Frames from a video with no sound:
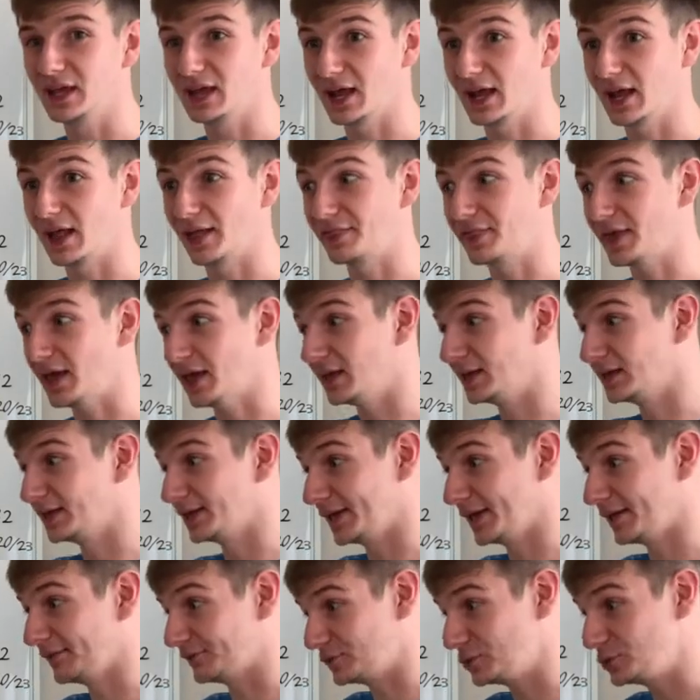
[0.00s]
And then
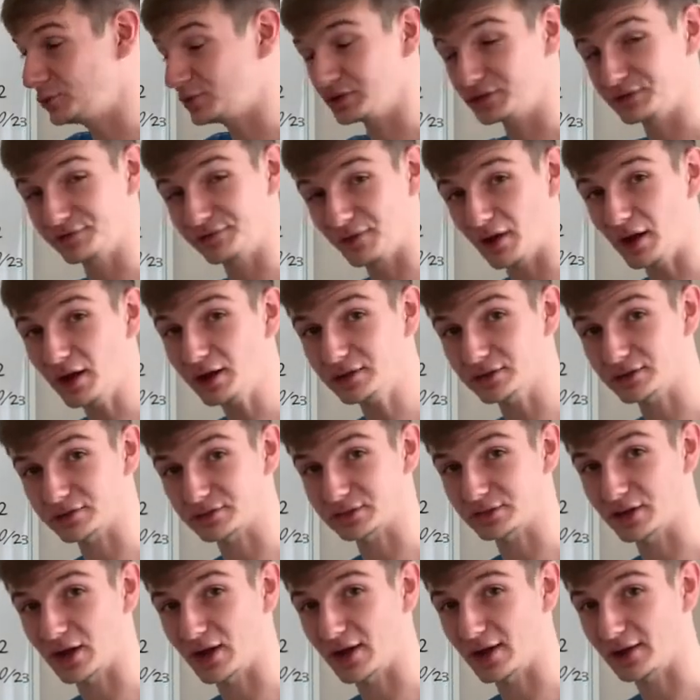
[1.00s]
if you can find a
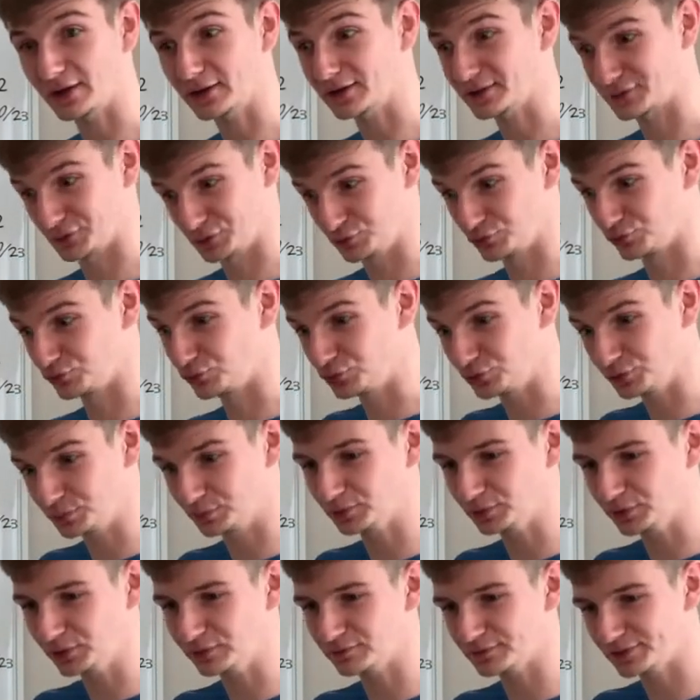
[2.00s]
stock, you really
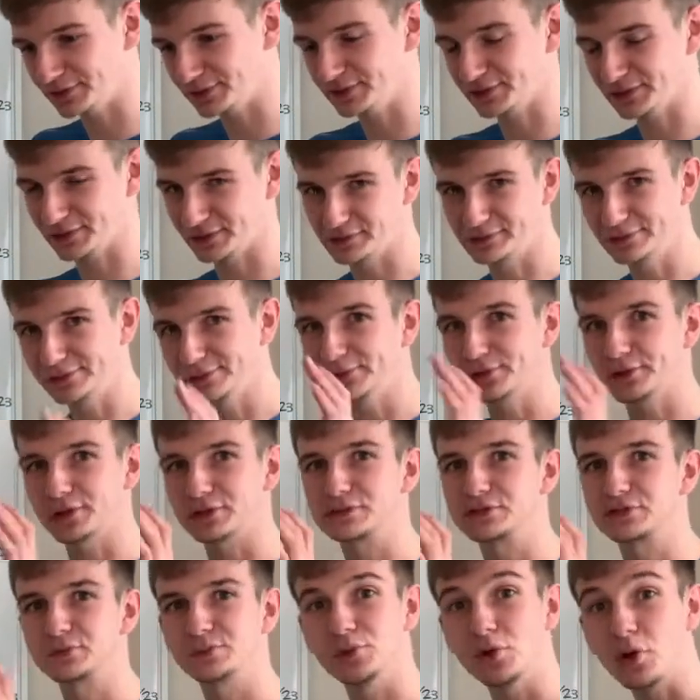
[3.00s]
believe in it, and then you look
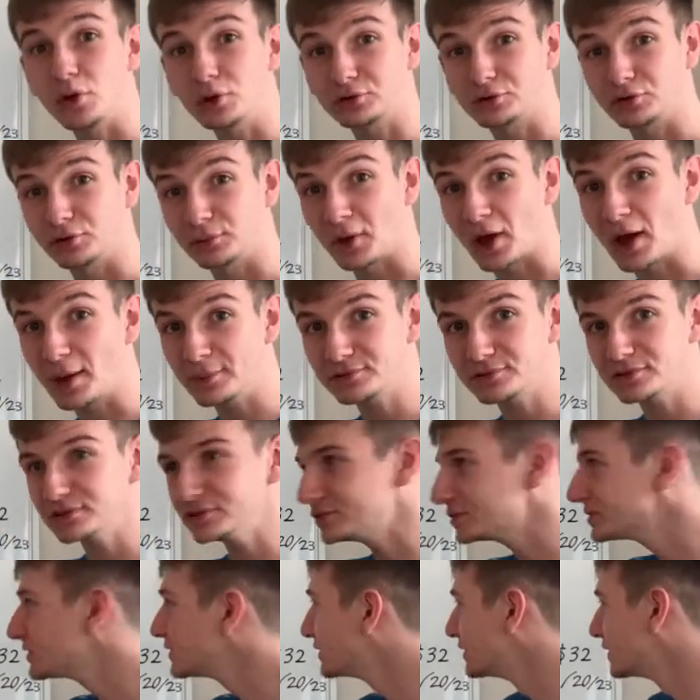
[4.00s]
at some long-term
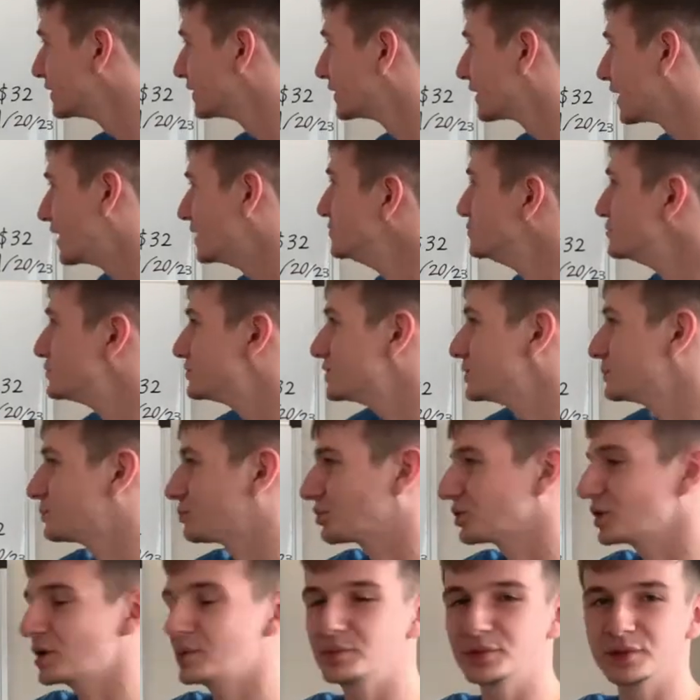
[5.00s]
options and you see
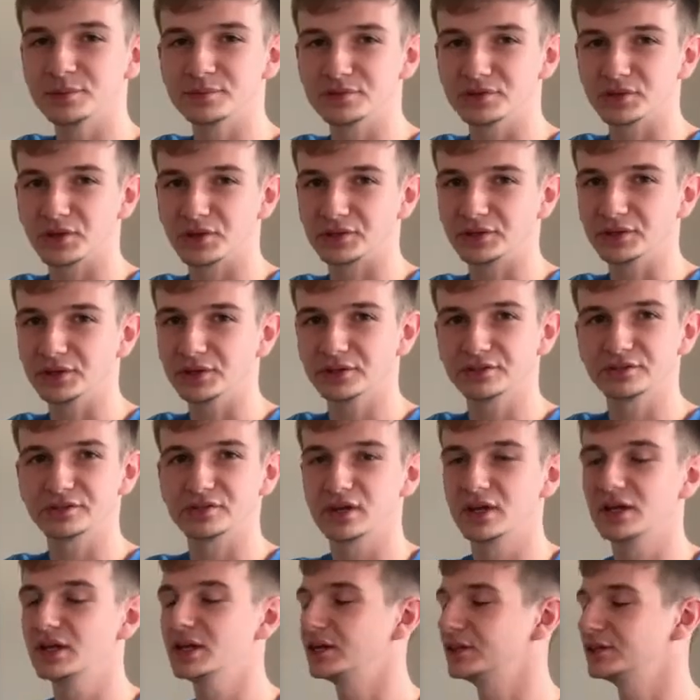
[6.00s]
premiums like this,
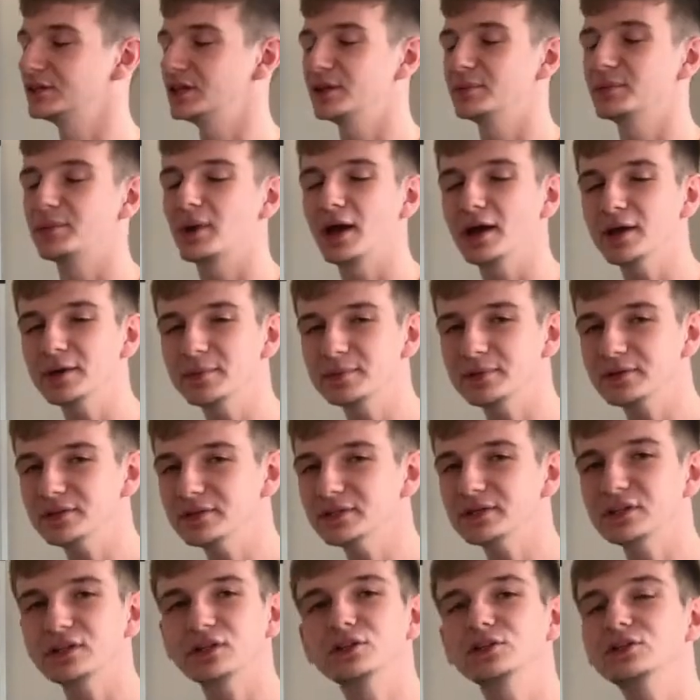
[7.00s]
in my
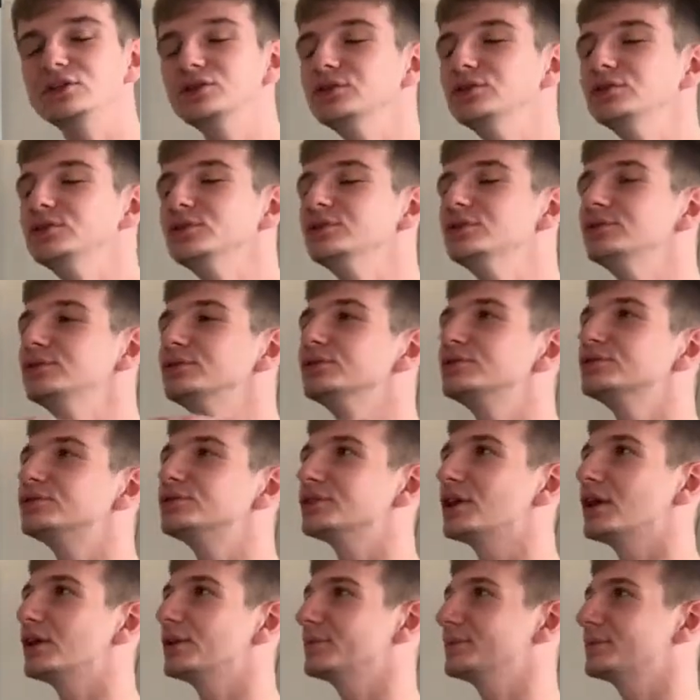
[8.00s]
opinion, huge
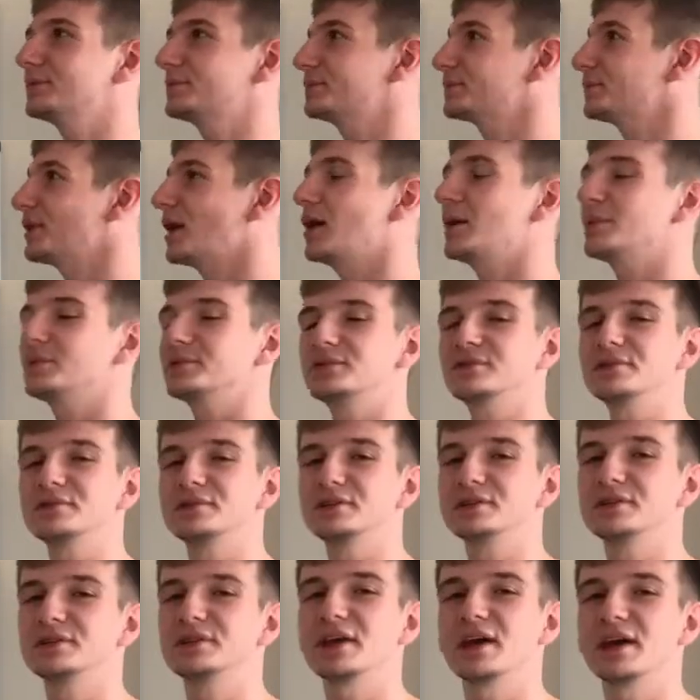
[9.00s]

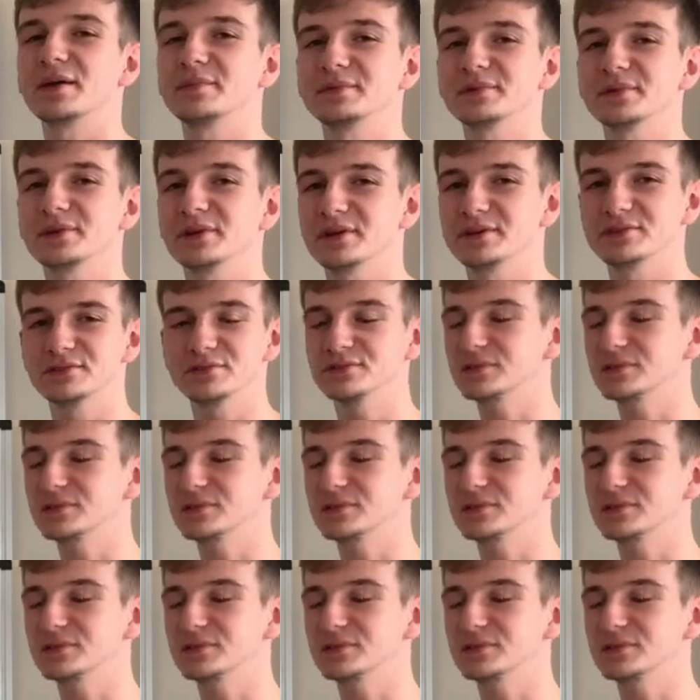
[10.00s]
opportunity to capitalize.